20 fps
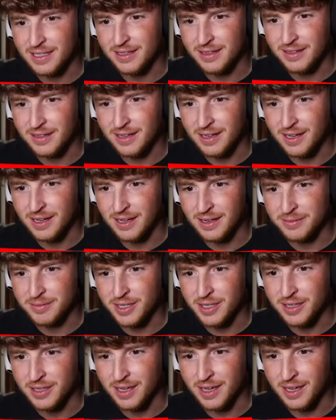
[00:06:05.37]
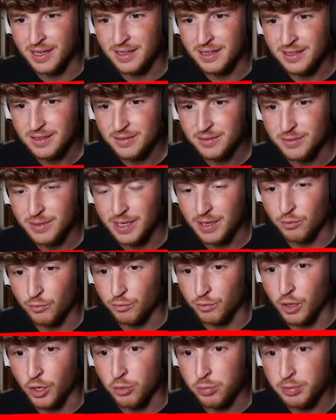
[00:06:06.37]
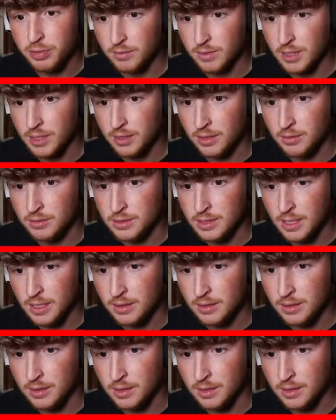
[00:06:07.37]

here. Um, okay. We got rope. We could use that.